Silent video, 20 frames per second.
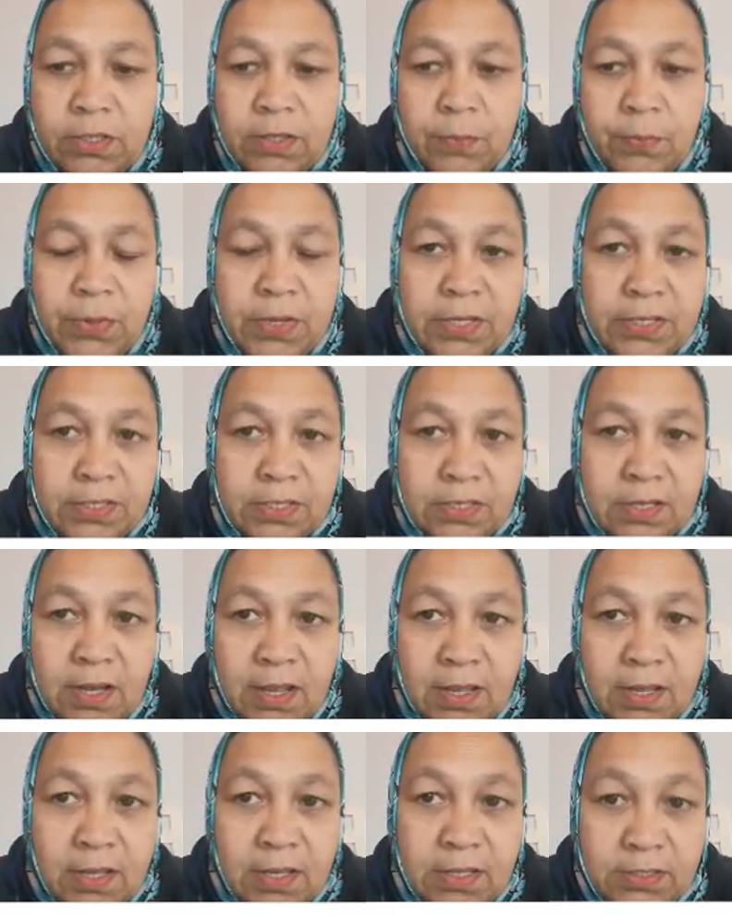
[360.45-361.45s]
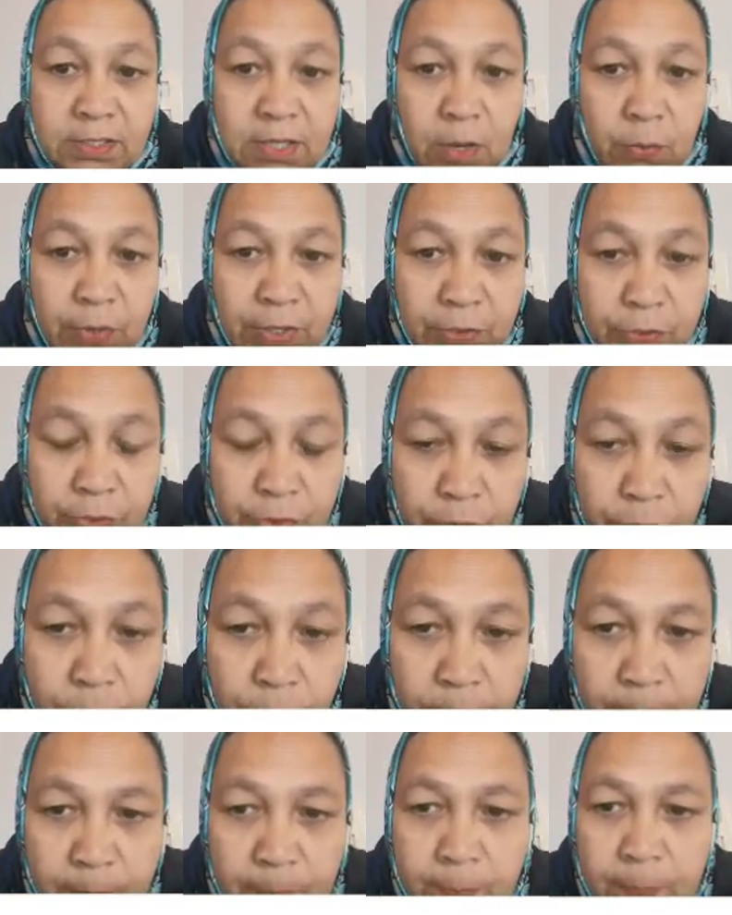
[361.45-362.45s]
the person is going
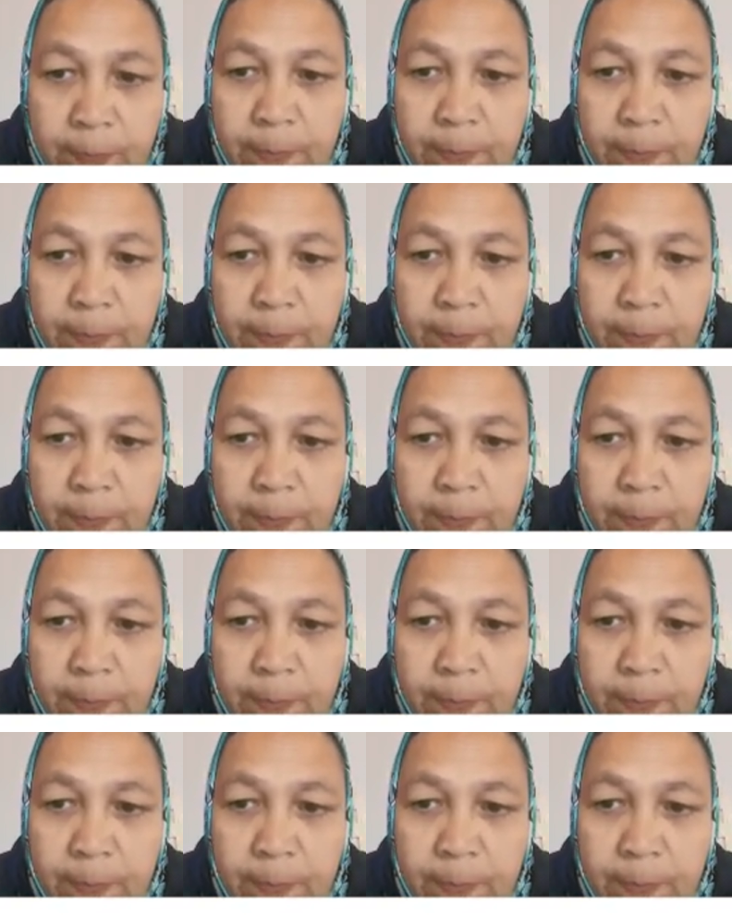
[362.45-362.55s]
through,